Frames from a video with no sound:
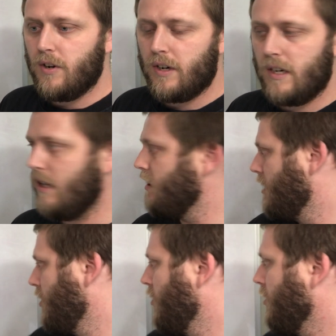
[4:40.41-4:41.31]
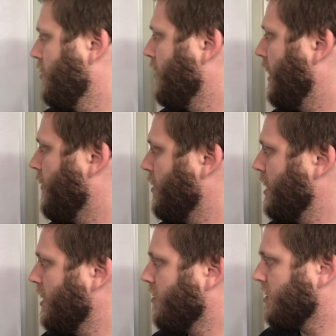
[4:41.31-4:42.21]
You're going to continually do that every
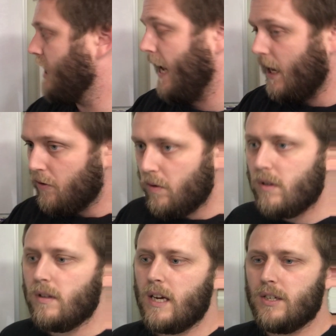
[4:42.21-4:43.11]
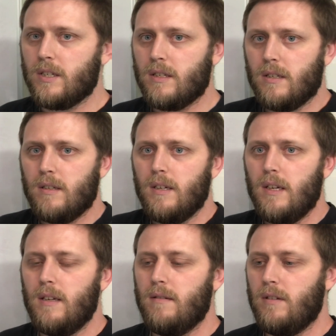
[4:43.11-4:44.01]
year. It's an annual, not just,
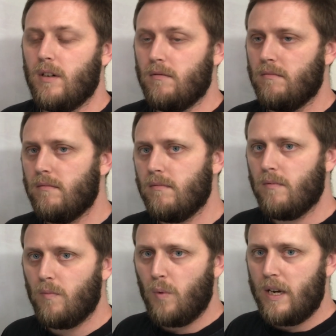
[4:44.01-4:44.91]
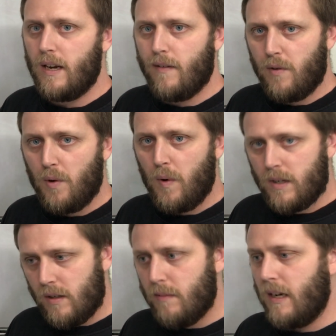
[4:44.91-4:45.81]
whenever you
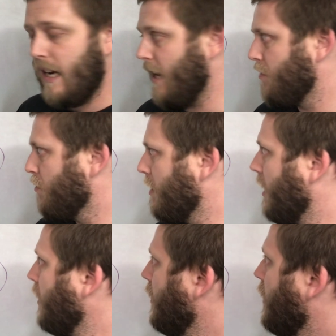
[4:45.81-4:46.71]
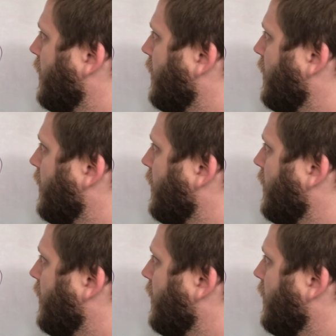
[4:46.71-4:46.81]
want to, but an annual meeting.